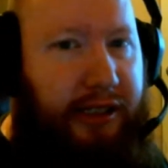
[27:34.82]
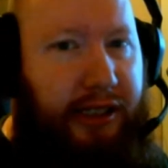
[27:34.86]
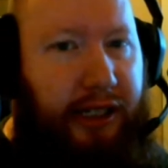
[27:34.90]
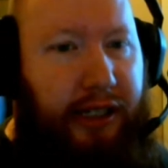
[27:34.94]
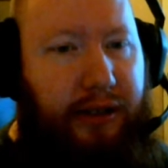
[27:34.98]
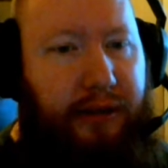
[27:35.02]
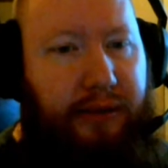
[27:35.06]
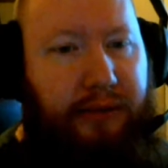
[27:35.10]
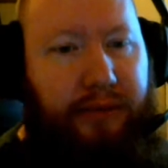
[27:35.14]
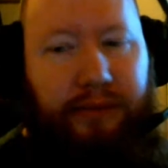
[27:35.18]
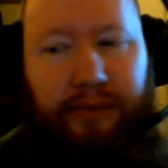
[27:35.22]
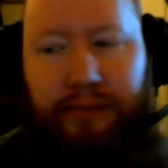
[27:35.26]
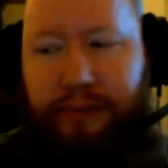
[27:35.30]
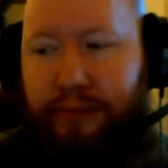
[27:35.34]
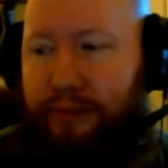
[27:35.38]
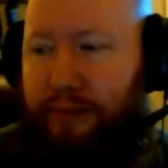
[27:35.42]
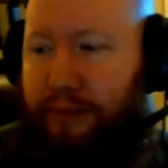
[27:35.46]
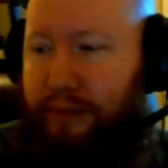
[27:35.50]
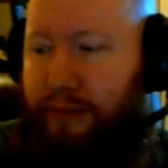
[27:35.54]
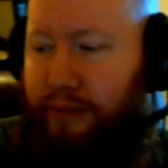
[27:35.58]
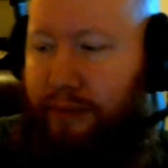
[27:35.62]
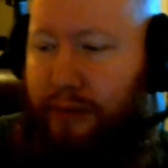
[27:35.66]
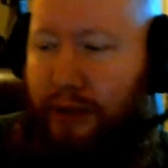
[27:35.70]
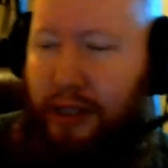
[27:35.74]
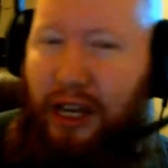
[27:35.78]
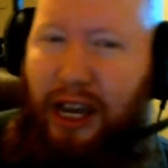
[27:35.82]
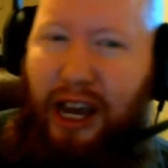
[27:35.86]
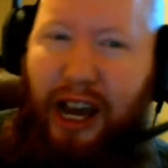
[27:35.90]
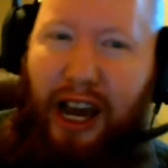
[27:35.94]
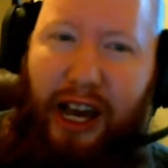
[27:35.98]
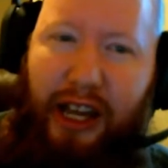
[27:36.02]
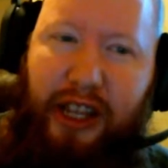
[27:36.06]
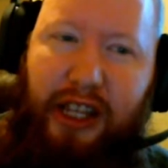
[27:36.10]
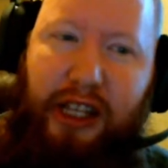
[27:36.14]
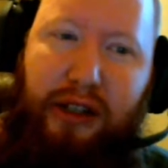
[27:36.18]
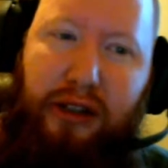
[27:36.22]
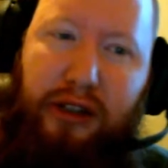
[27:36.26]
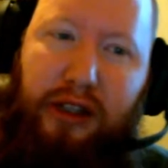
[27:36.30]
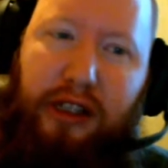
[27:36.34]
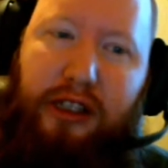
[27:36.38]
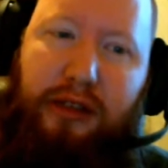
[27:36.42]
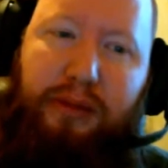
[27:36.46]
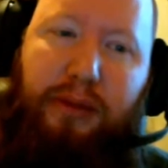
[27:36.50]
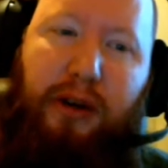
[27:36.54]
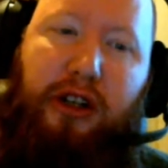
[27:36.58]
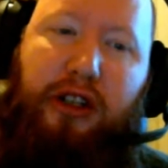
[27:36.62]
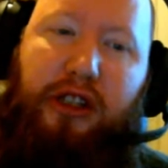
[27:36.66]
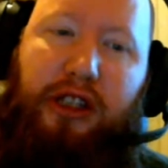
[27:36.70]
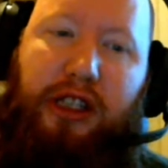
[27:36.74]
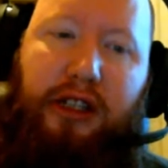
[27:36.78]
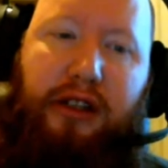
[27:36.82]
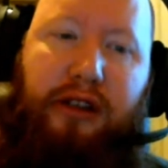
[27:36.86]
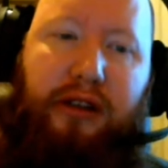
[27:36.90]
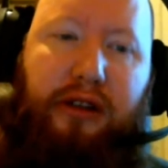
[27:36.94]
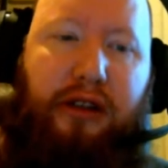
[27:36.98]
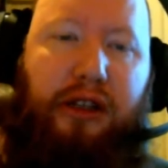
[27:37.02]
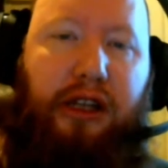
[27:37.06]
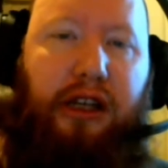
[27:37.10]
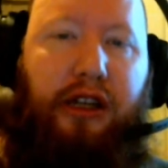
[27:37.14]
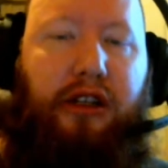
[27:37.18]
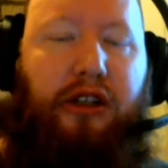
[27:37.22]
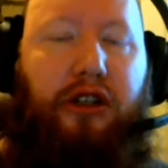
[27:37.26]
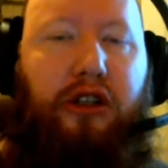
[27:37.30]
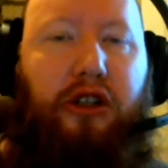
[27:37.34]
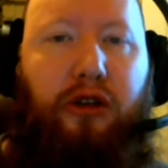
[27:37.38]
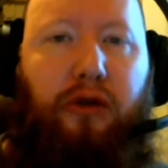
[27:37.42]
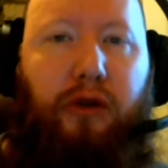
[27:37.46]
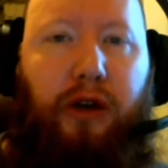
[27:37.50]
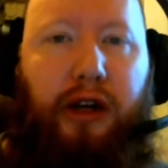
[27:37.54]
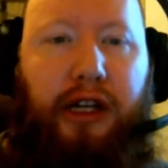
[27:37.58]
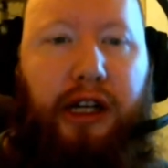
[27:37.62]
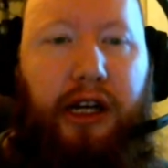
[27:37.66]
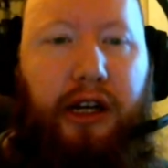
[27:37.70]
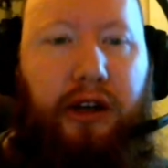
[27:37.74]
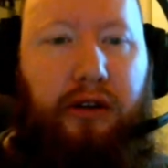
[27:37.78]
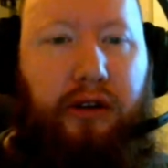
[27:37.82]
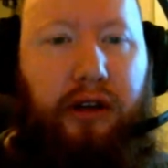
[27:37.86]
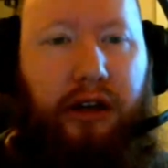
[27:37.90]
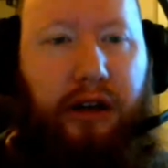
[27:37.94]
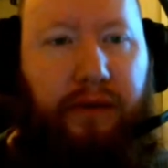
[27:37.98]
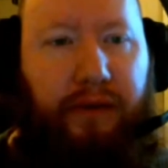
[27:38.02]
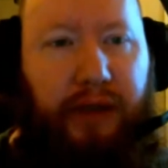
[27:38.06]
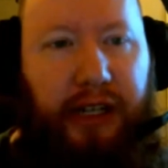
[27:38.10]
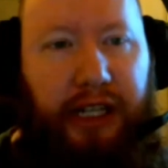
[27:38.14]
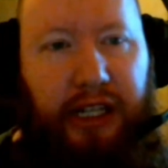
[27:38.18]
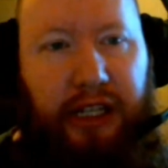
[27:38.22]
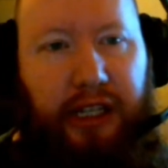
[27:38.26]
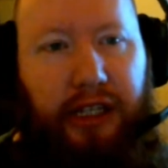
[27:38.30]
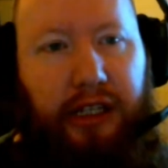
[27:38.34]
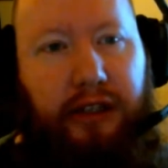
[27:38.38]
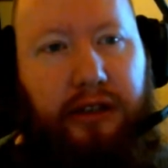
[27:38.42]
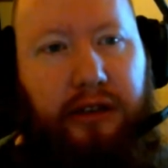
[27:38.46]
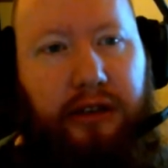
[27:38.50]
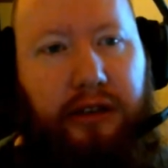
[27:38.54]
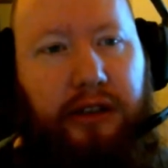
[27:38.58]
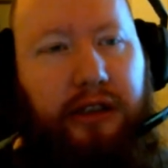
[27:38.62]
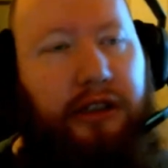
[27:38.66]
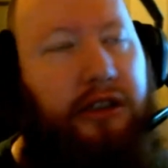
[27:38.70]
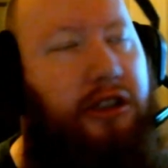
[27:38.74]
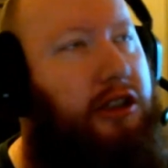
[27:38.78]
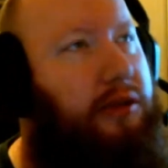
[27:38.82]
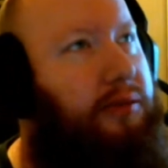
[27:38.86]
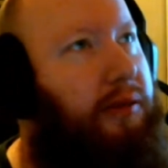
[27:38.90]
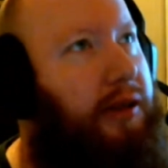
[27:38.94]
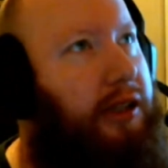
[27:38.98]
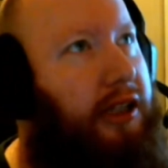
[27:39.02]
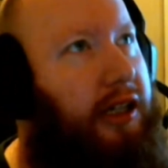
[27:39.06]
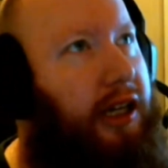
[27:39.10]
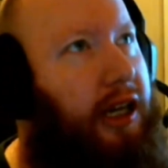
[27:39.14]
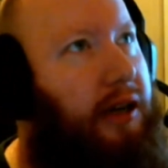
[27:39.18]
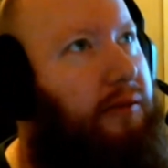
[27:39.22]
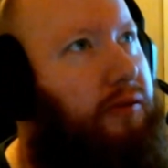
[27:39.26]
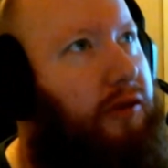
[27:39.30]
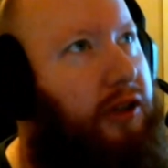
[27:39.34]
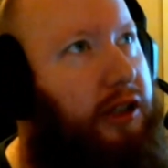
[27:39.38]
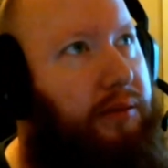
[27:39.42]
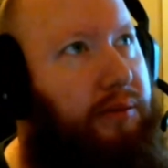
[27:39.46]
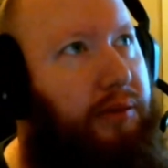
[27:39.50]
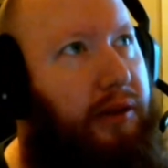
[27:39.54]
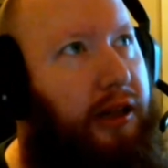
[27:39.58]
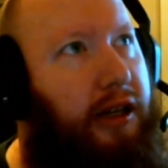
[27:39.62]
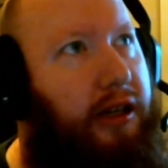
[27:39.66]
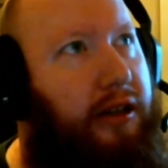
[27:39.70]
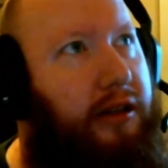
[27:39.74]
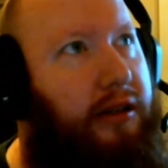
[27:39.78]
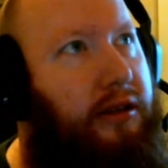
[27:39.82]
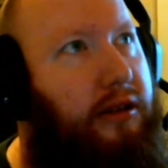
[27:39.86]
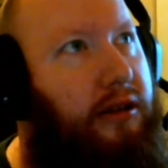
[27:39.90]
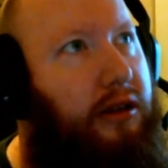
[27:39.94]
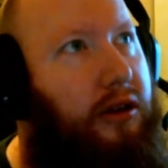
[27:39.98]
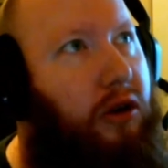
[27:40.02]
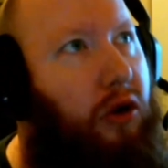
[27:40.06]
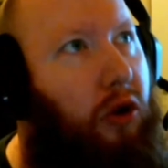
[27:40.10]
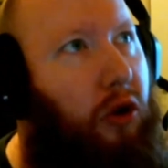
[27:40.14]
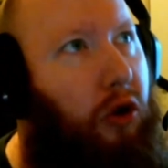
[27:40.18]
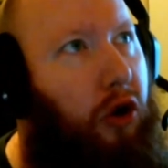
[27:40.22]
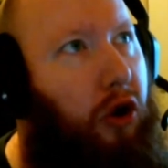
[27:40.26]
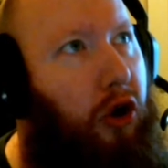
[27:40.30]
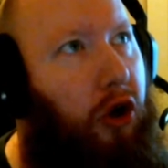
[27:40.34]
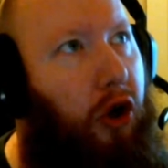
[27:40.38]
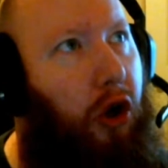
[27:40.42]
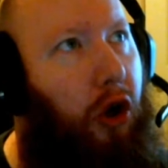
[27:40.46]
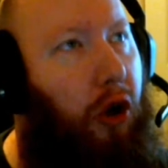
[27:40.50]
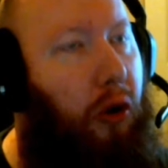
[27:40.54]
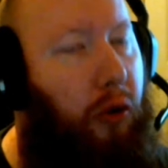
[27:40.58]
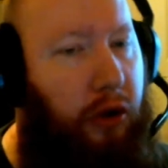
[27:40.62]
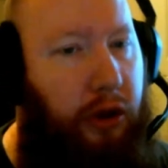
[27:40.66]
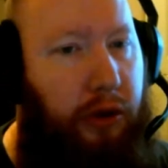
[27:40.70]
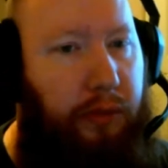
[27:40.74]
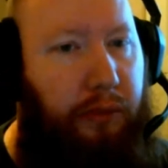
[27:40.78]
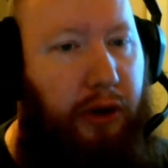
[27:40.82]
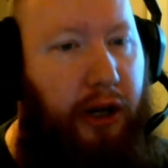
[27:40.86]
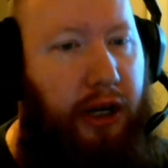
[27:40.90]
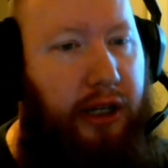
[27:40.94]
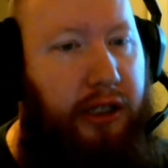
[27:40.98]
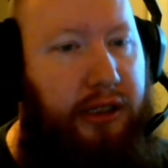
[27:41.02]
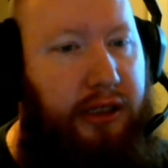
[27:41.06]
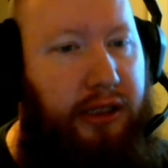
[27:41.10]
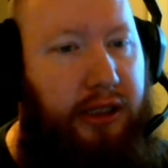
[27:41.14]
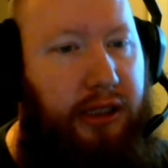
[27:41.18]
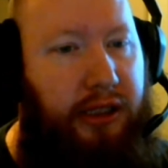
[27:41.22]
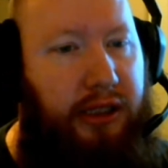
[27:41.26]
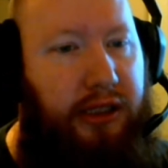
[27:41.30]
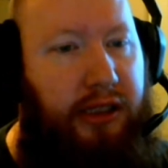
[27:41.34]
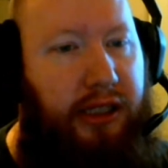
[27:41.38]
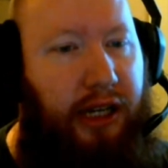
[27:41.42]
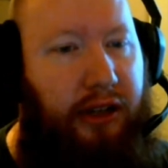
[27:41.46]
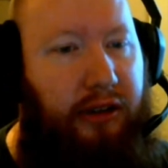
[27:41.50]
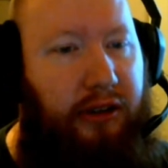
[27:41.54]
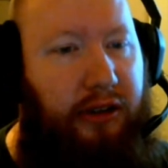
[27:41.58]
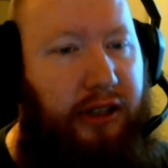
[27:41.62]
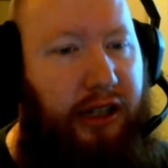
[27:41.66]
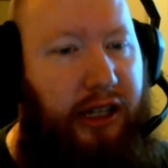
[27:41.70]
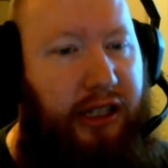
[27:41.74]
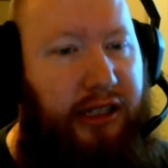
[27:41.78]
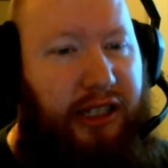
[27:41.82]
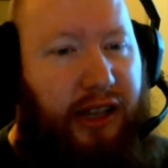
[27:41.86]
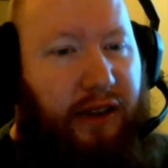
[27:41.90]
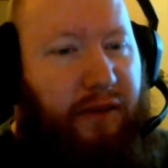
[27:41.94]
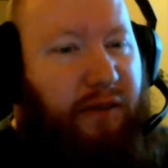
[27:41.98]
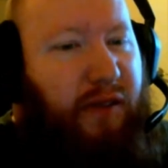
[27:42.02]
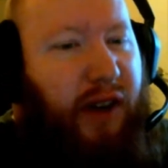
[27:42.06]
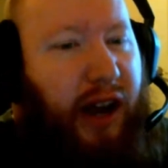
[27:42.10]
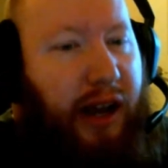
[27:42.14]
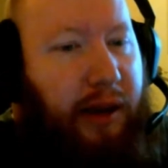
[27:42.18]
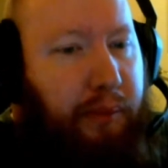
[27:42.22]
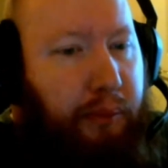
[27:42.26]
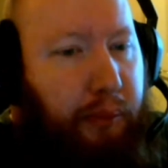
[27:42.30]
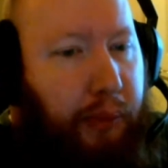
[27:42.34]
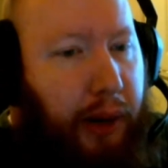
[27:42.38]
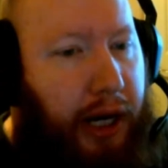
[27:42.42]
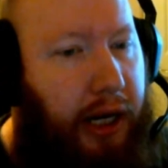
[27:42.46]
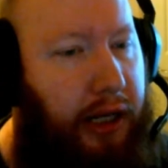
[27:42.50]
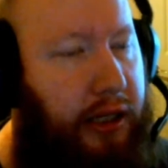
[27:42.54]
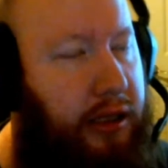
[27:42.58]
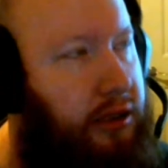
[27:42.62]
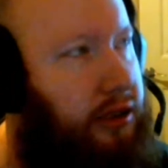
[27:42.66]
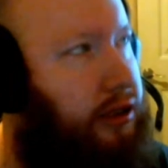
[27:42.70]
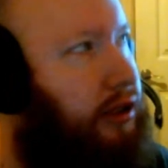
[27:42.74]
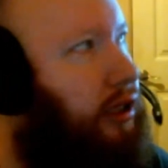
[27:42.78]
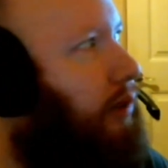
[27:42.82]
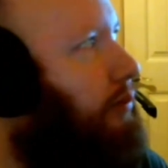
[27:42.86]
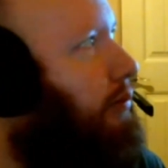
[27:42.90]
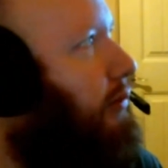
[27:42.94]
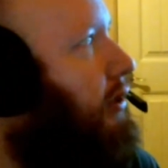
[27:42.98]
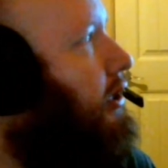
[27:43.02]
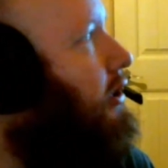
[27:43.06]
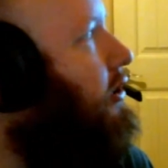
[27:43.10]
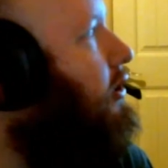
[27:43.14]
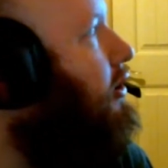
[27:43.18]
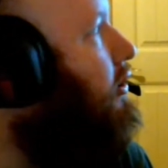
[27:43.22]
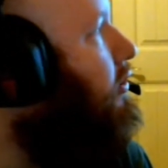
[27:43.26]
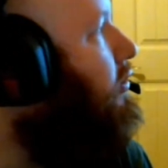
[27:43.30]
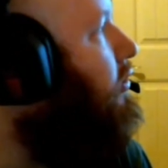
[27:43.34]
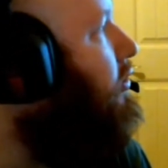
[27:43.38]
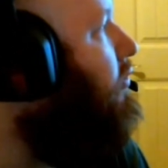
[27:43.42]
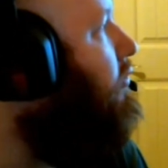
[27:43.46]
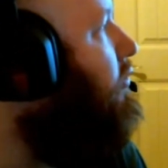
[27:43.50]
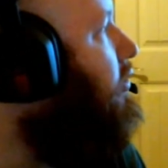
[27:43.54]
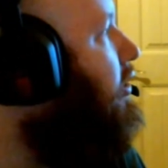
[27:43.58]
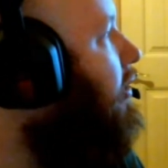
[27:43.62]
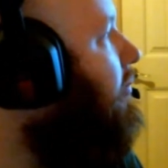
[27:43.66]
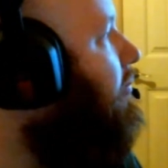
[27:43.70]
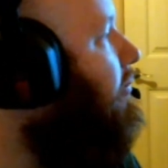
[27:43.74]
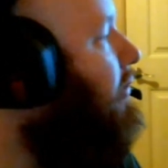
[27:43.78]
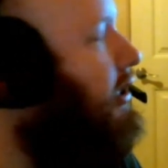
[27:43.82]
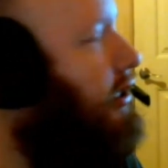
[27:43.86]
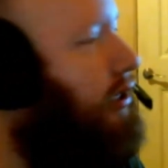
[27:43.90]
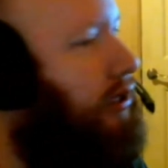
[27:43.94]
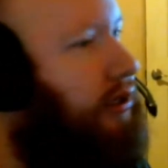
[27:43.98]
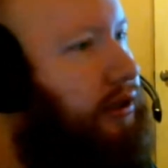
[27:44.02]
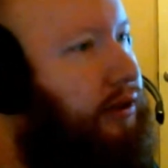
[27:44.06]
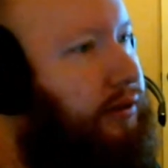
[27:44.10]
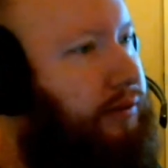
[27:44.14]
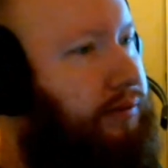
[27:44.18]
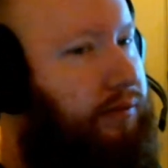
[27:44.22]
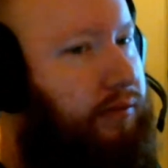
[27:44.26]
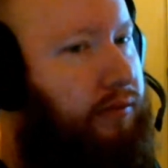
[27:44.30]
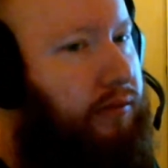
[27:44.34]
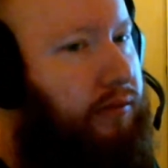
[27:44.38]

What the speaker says: said, I think that the smartest thing they could do right now, of anything, is just make the game free to play. Or lower the price at least down to, like, say, $5. Something, do something. Because